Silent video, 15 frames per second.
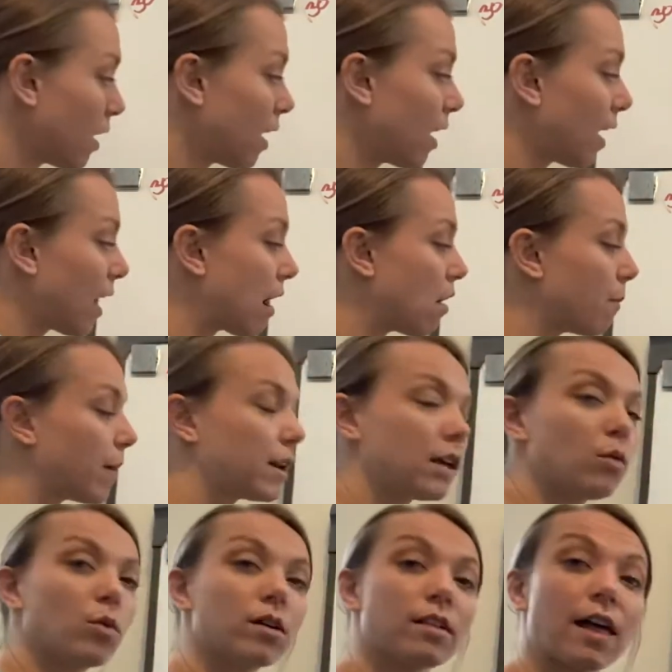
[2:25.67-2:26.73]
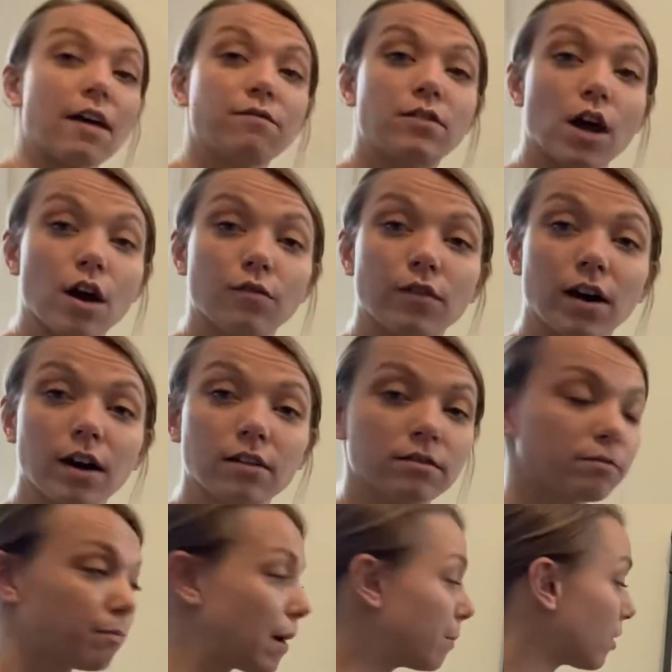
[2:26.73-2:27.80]
How many were left over?
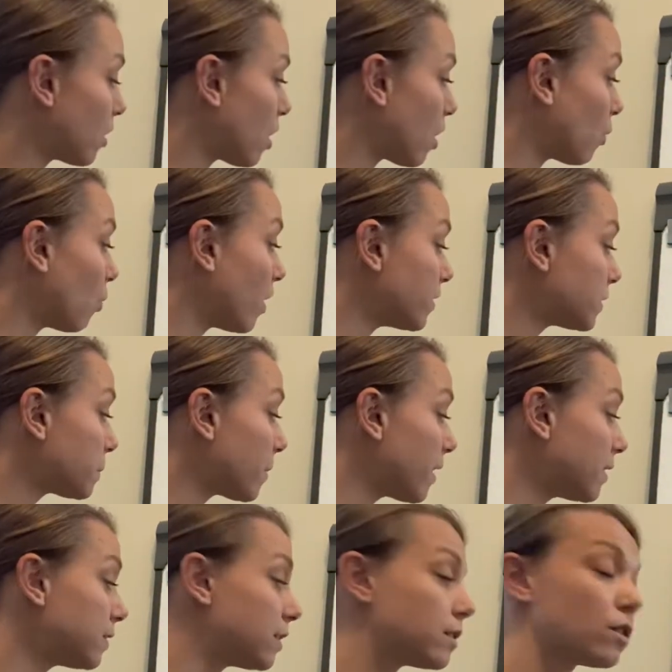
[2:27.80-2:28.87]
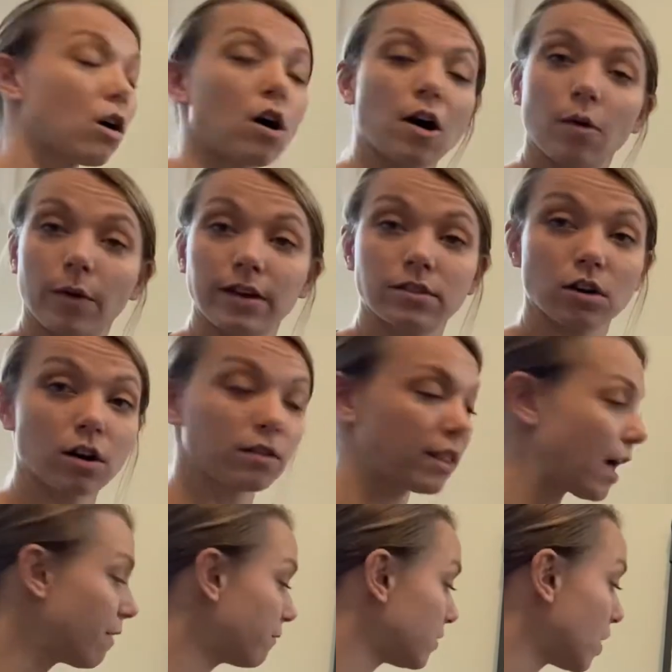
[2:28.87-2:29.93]
Remember, our ones place is always our
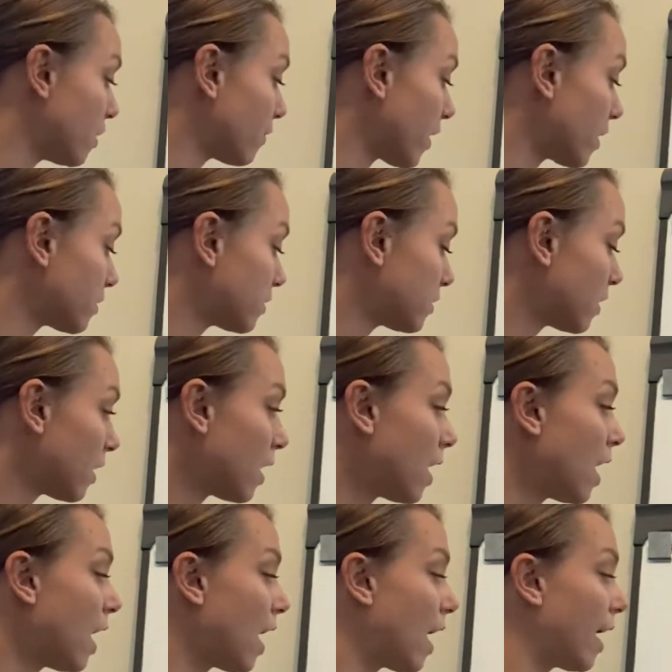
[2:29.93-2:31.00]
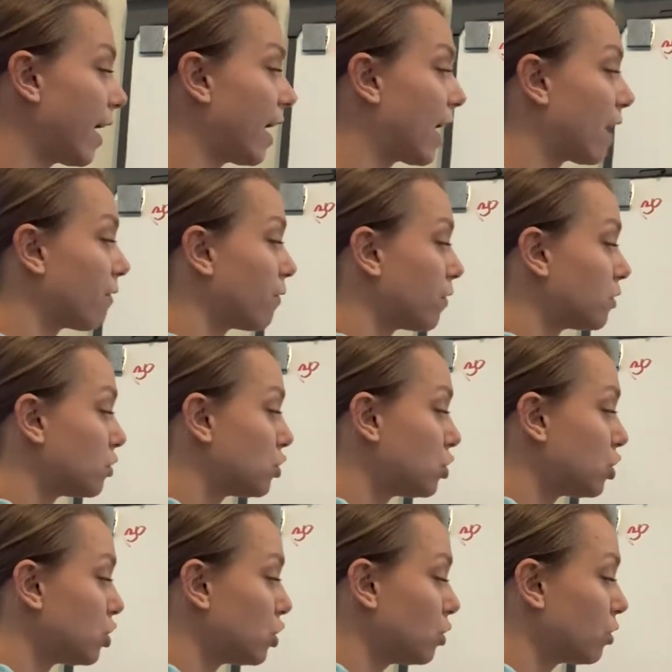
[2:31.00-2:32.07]
leftovers. I have
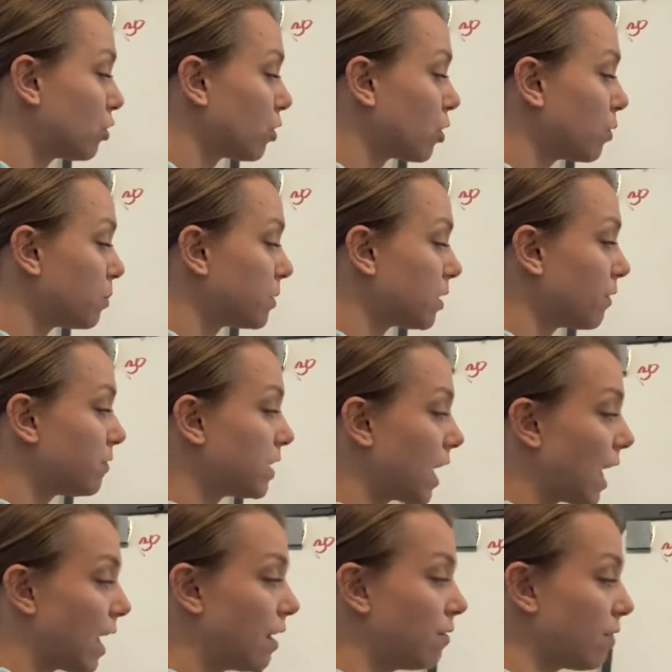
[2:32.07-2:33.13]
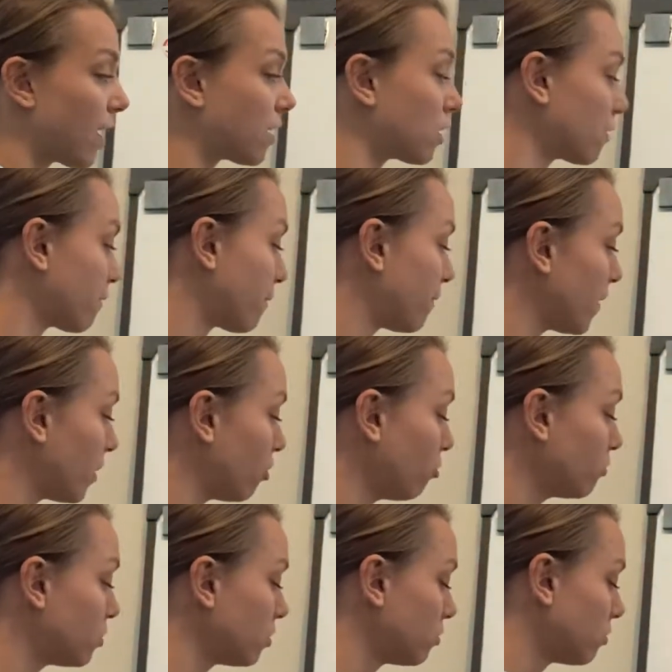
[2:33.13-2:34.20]
2 groups of 10 that are
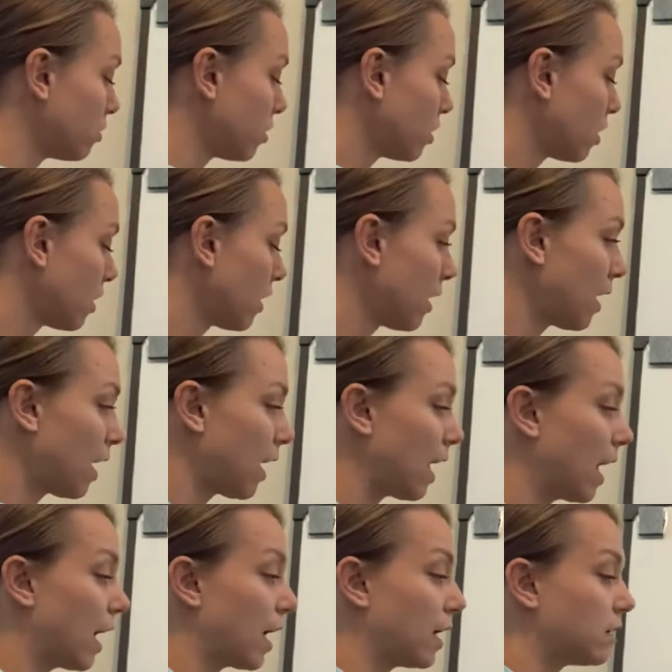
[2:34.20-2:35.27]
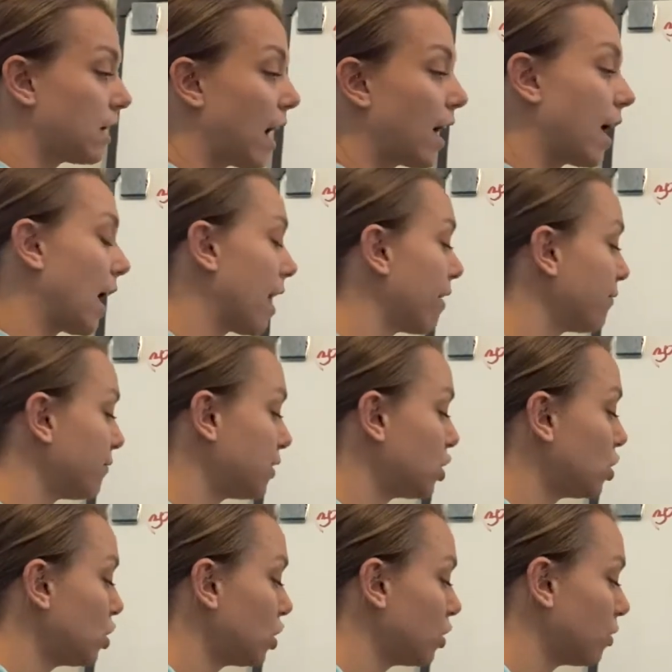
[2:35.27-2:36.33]
filled, and I have
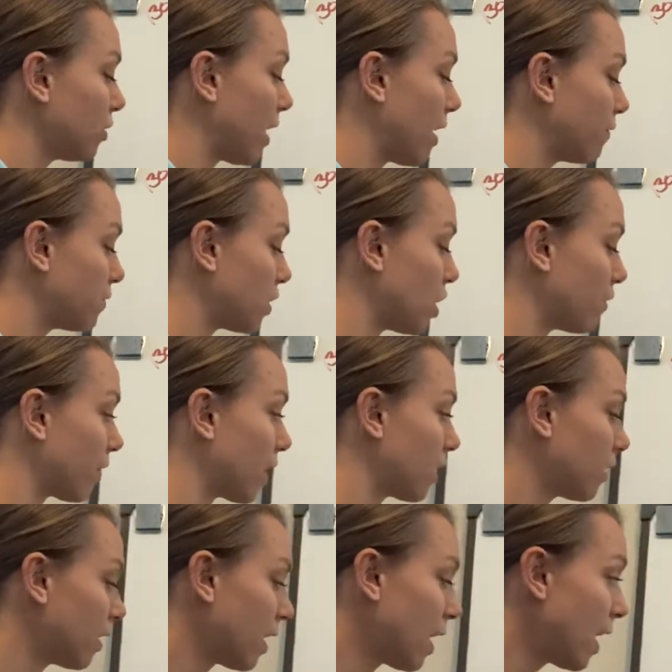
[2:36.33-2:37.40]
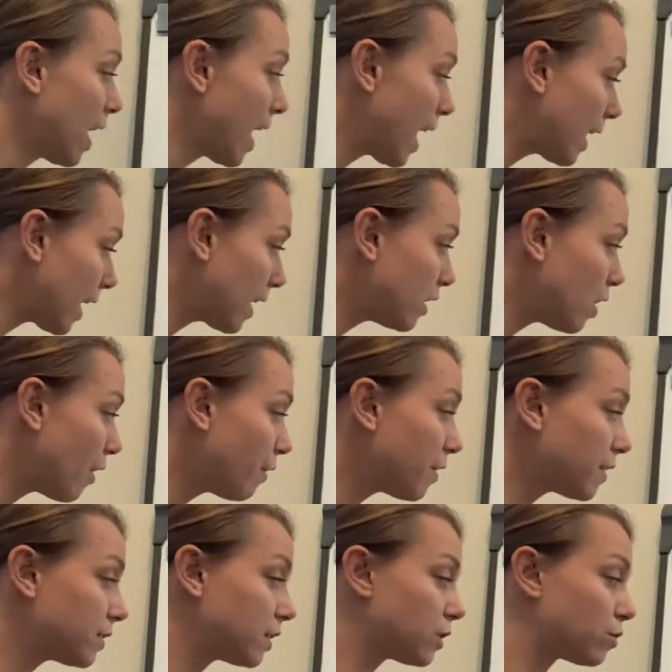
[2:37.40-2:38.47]
2 left over. And I know
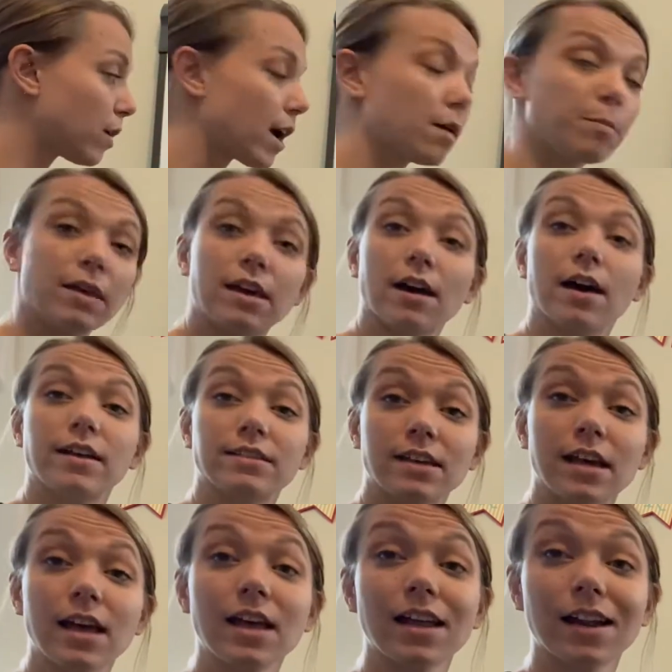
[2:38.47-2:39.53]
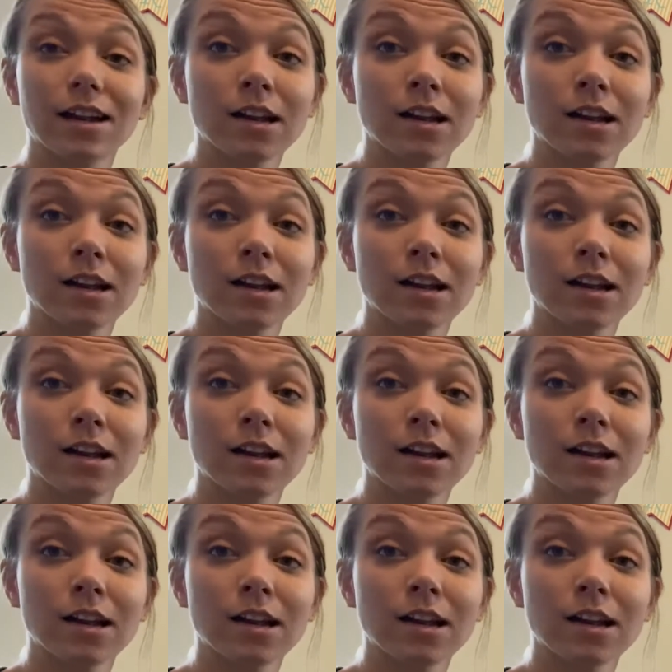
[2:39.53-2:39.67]
this is right because it